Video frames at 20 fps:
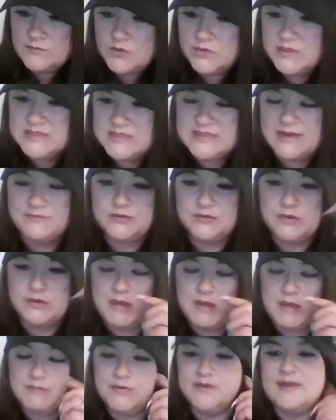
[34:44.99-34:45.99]
We just have to
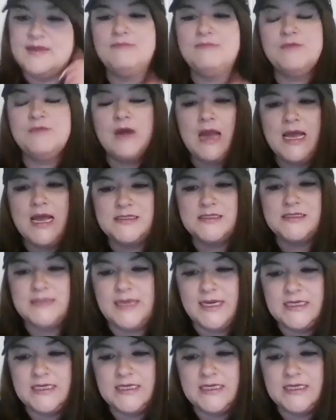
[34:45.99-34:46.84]
remember that for us, like,